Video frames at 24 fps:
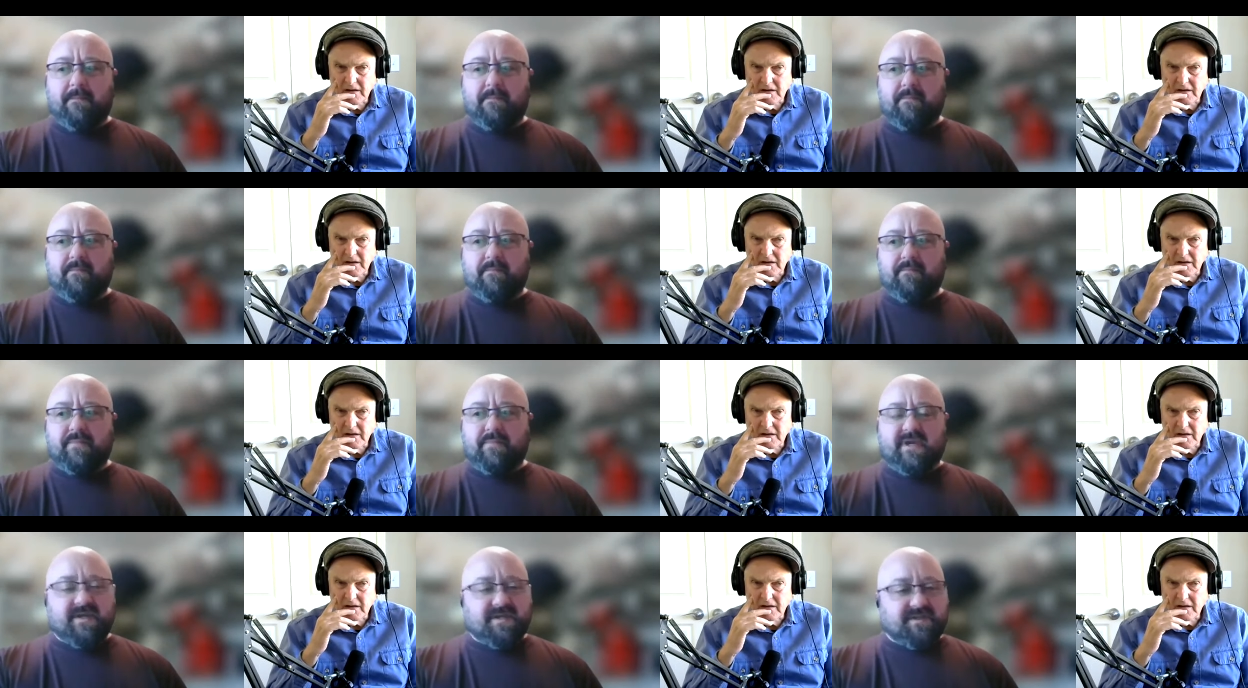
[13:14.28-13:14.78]

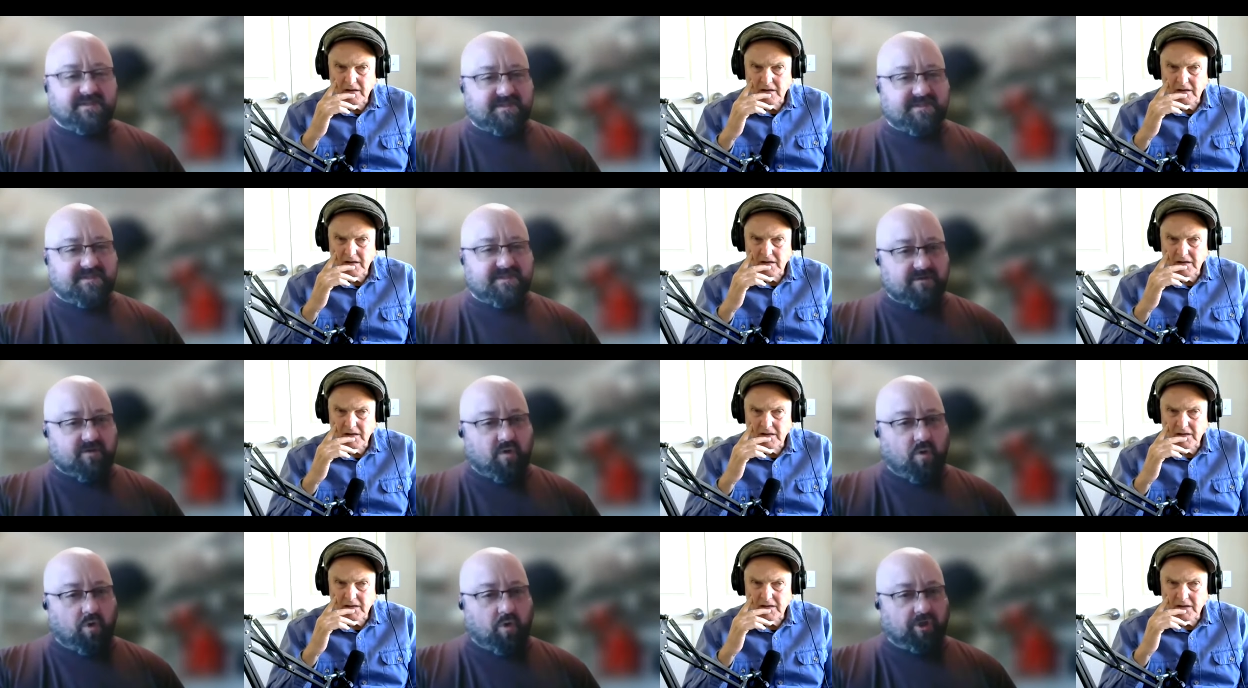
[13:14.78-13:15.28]

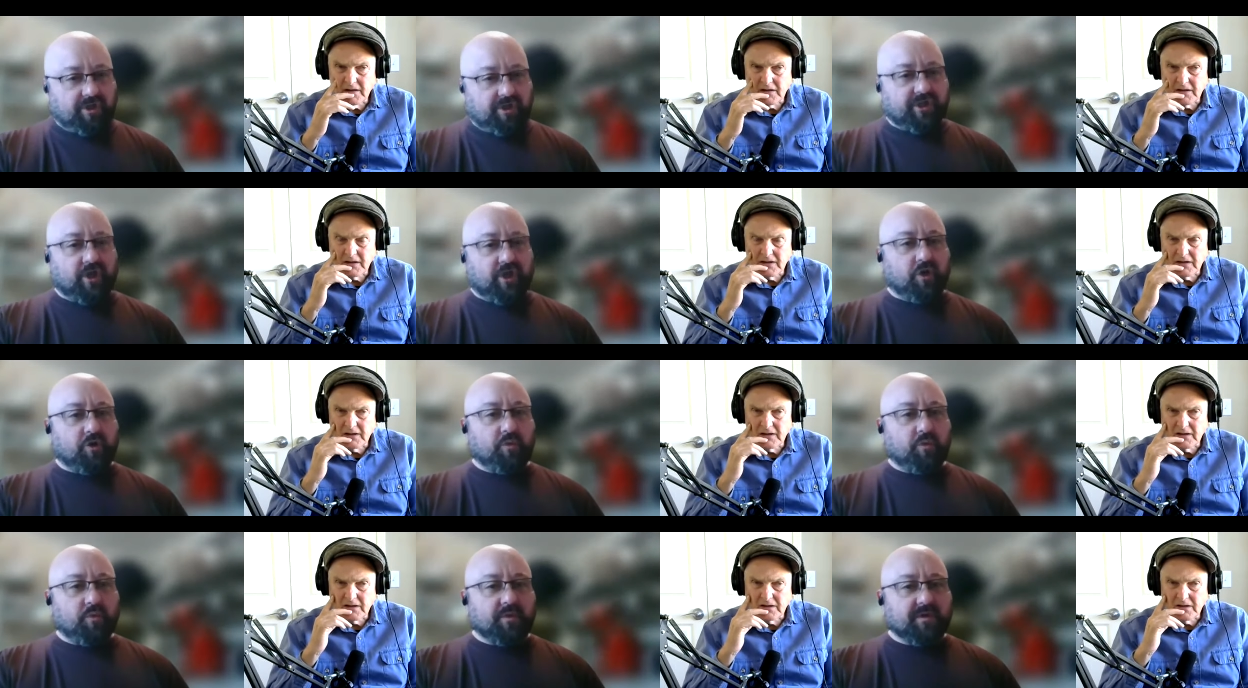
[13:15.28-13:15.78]
Speaker 1: Because
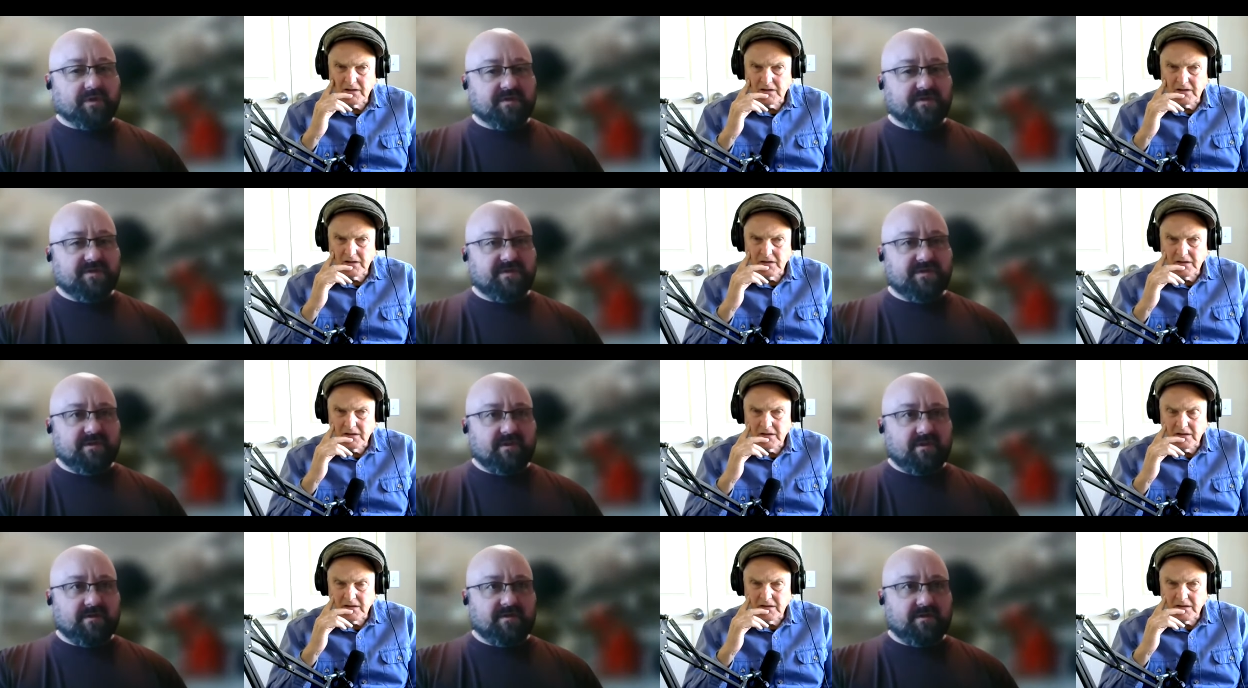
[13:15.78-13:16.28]
Corleone
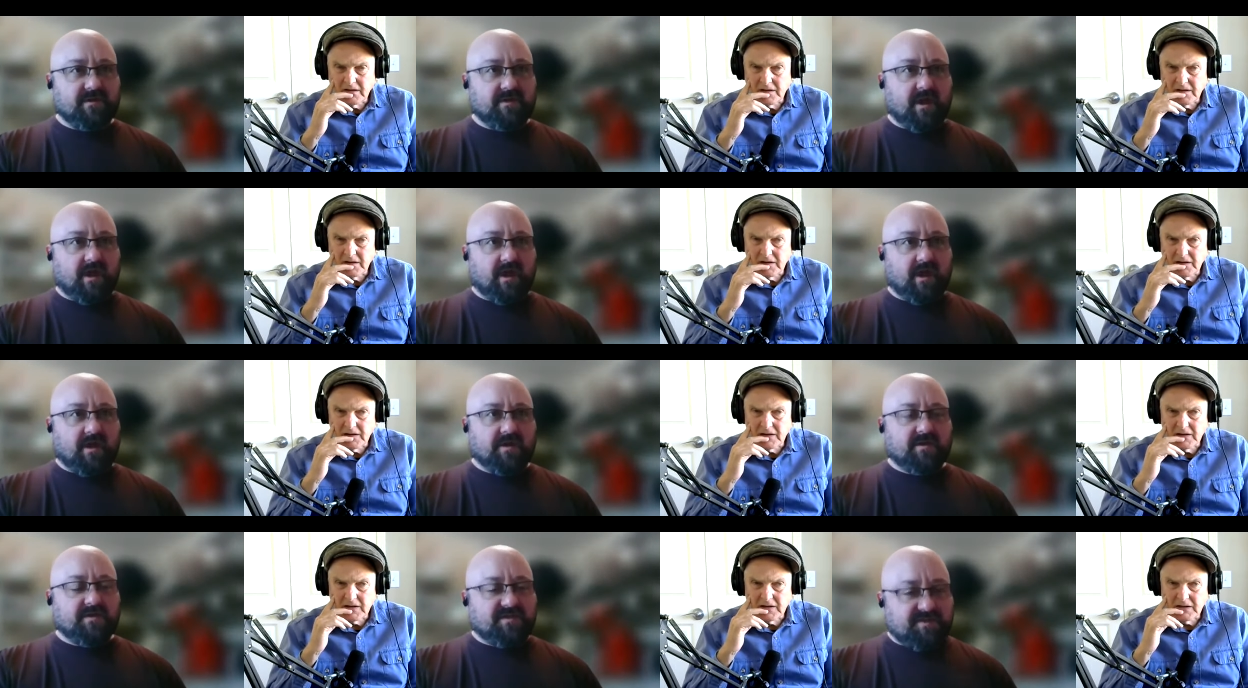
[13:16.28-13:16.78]
was uh,
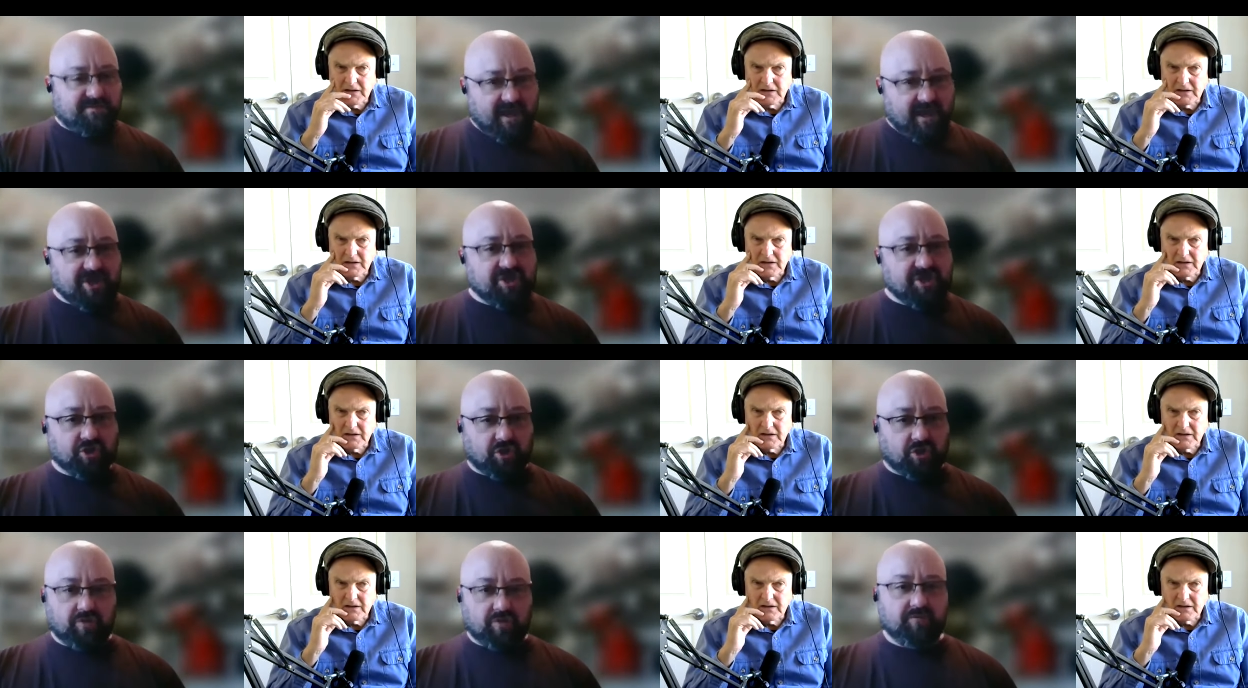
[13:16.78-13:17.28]

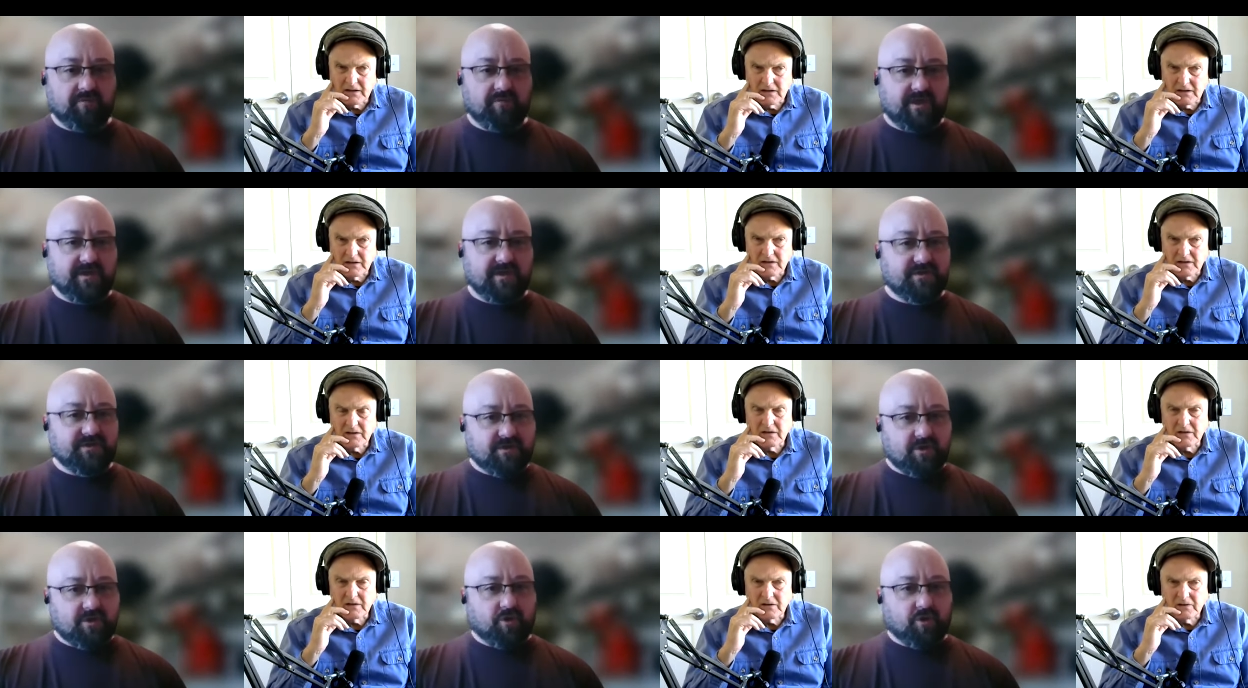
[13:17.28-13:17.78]
special in
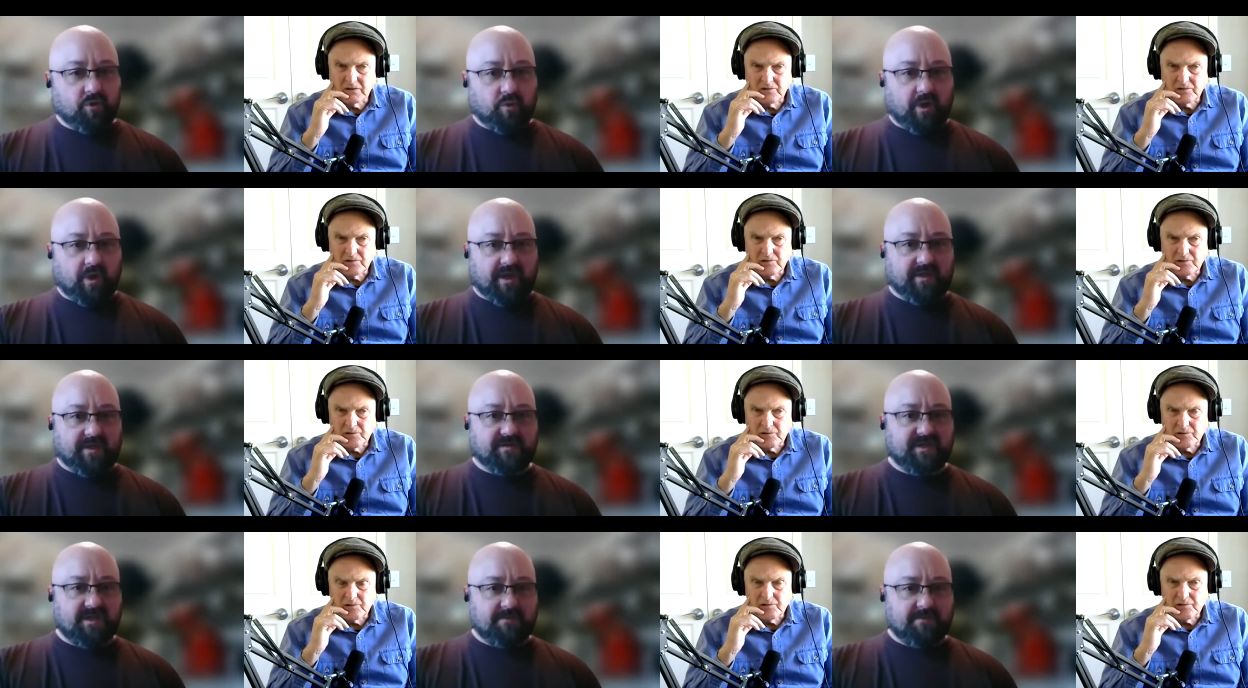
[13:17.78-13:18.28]
certain
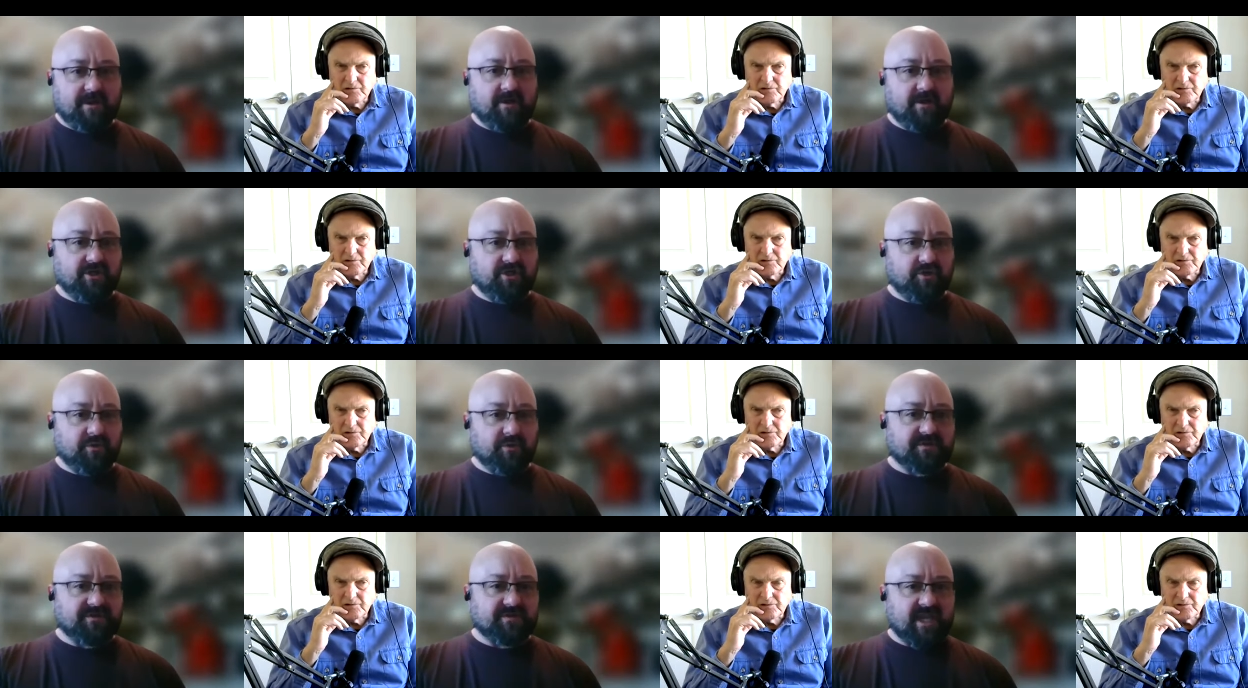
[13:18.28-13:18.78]
ways compared
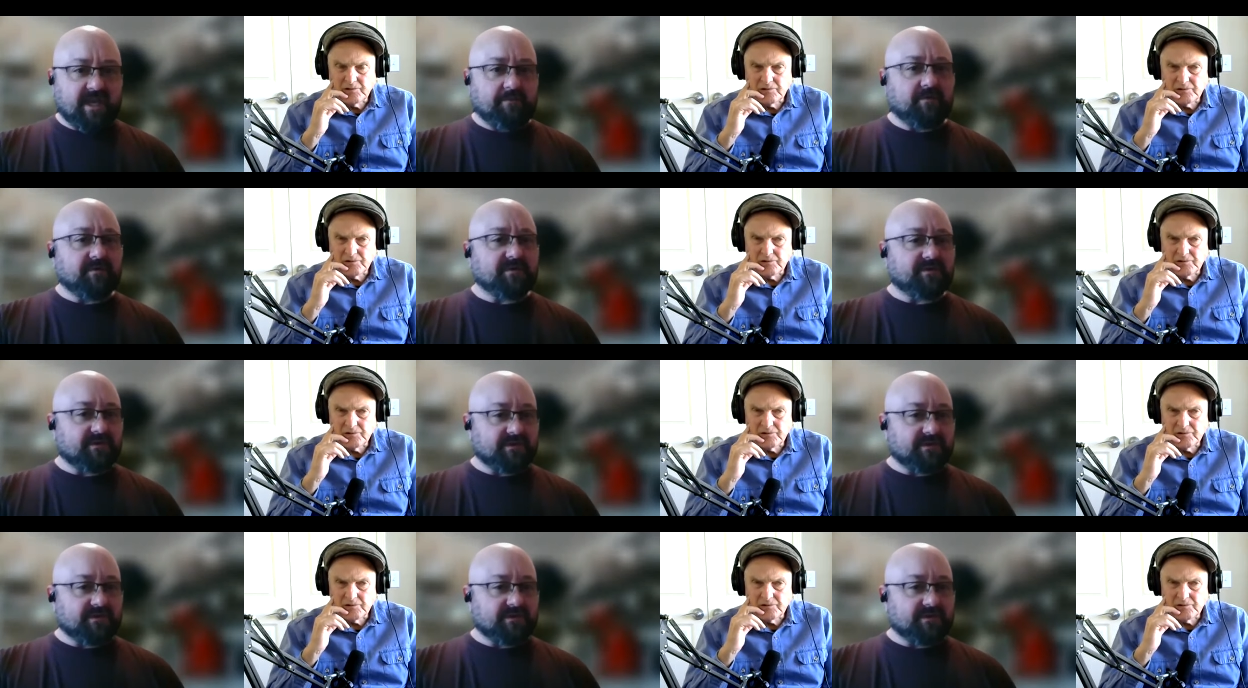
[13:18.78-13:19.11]
to its neighbors.